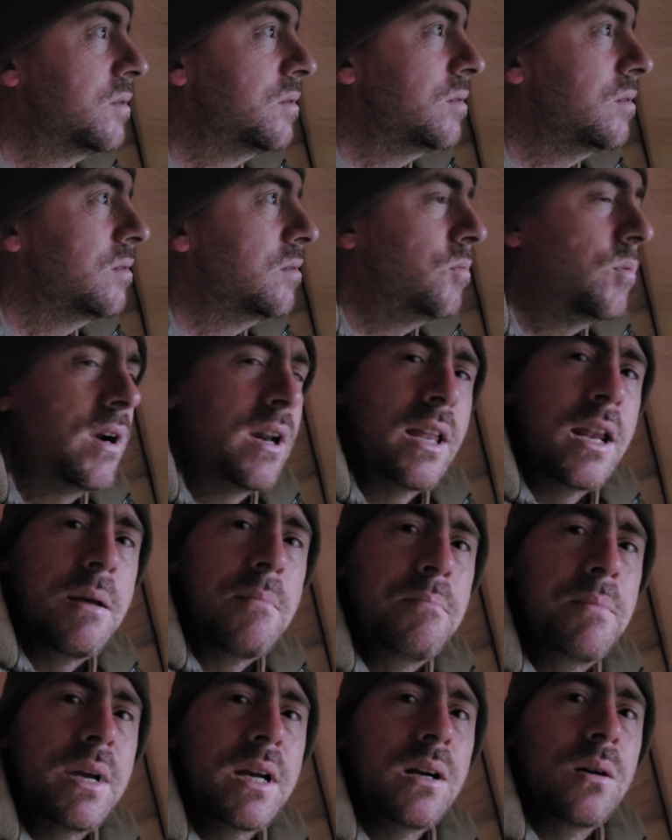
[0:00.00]
We want one of them
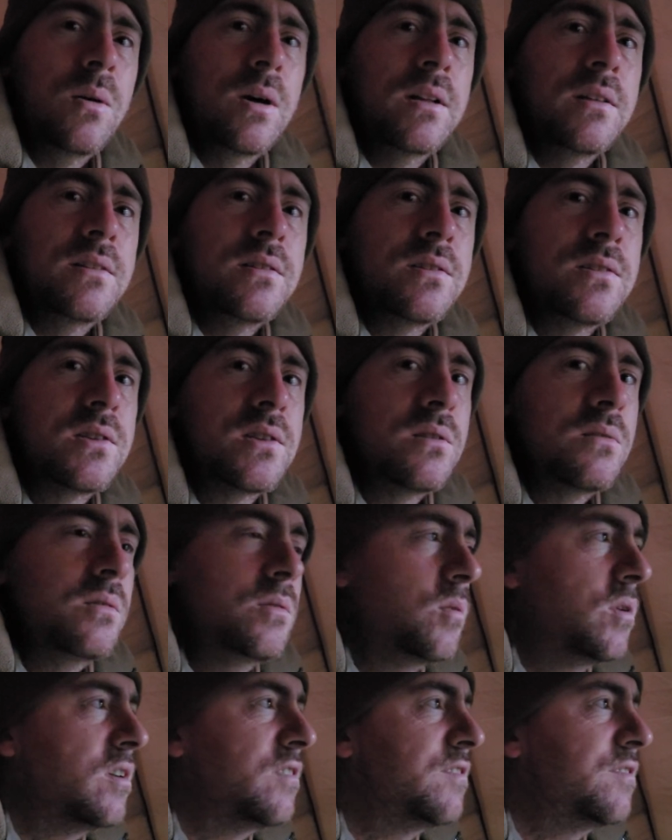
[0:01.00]
bigger ones. We
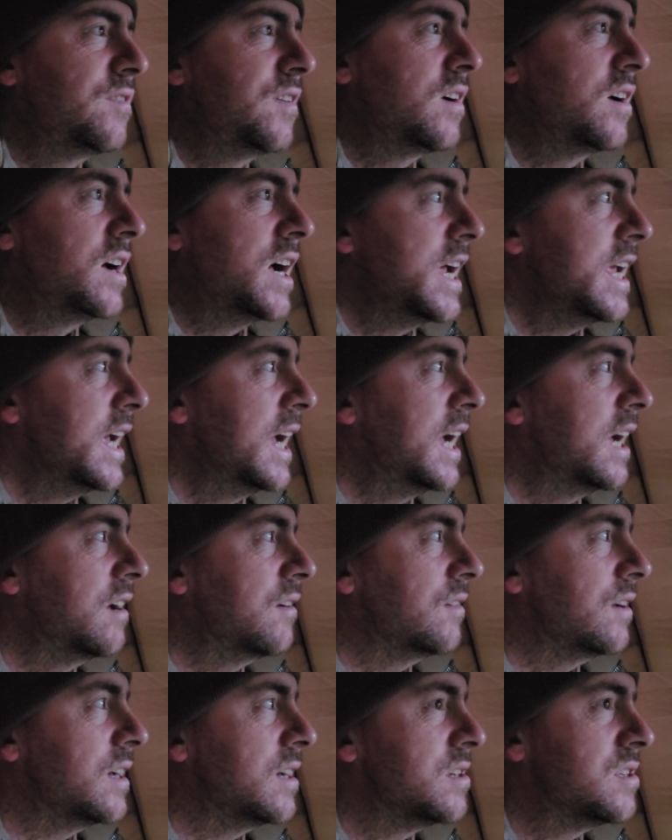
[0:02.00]
want a 30 out
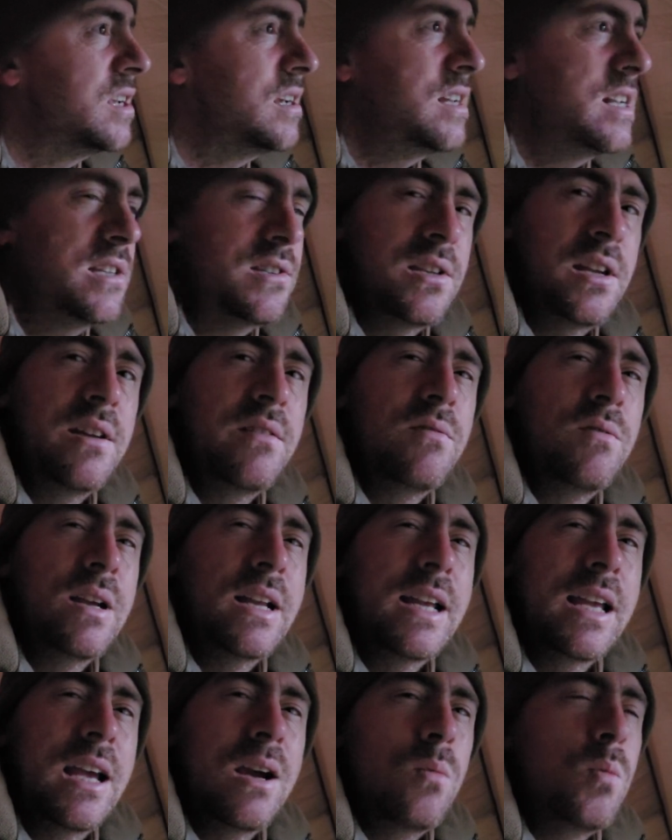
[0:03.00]
of here. See if we
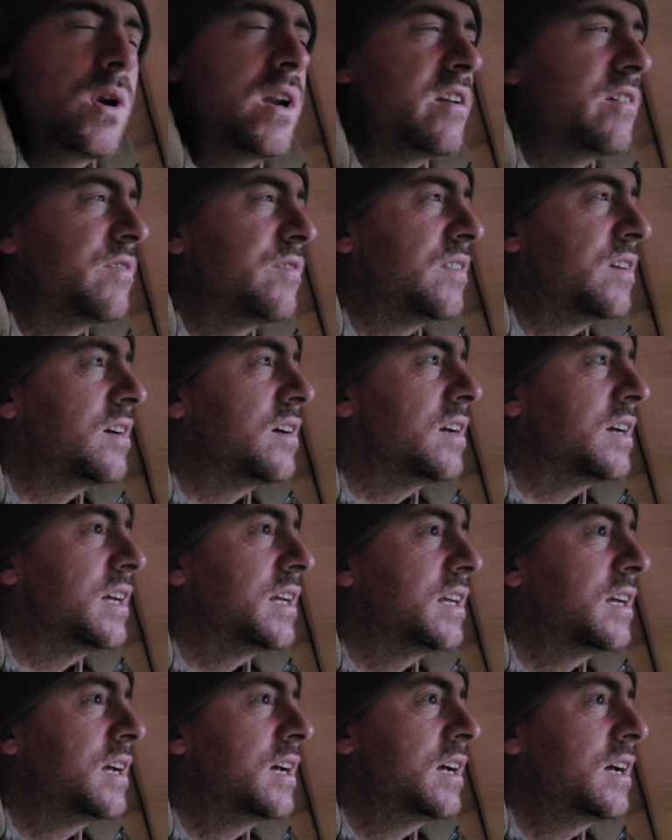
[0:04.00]
can get a winter 30. I
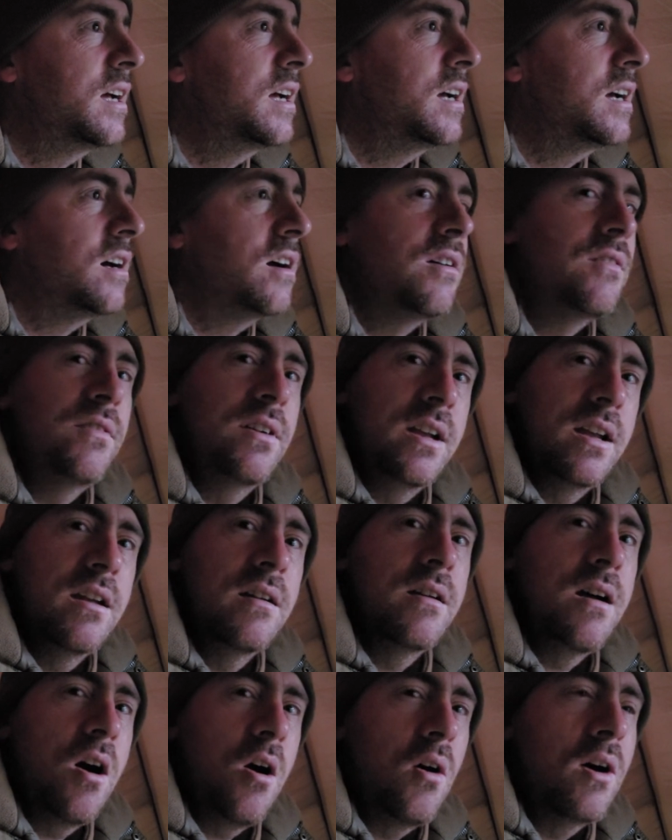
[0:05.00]
very
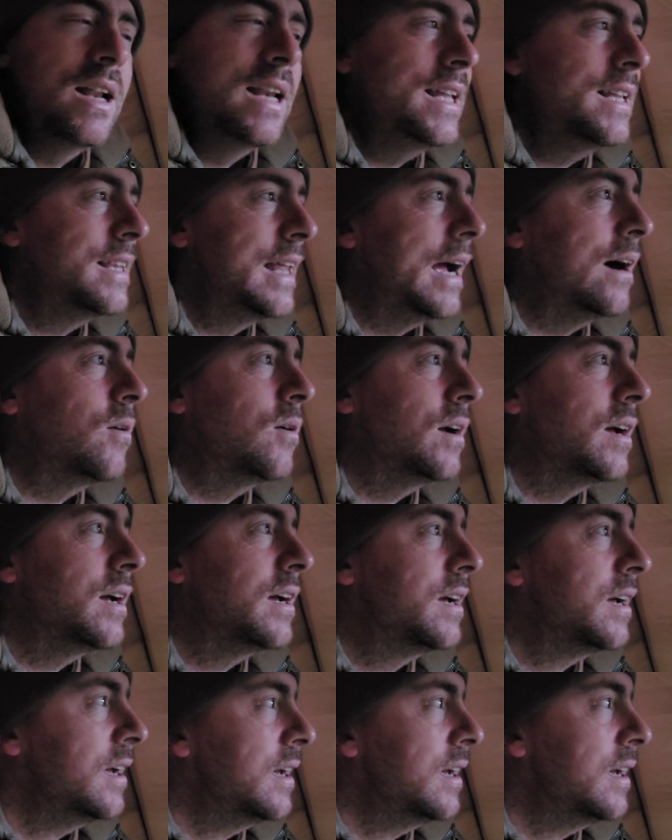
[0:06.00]
highly doubt it.